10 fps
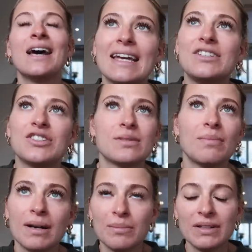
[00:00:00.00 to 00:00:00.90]
They just
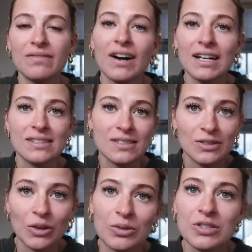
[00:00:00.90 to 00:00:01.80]
might be advised
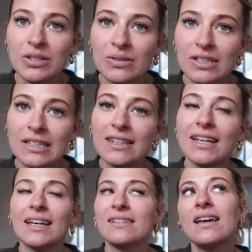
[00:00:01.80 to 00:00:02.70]
not to do certain
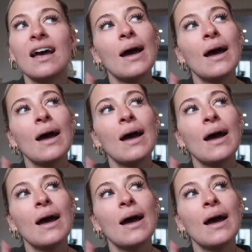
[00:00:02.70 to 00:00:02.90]
things.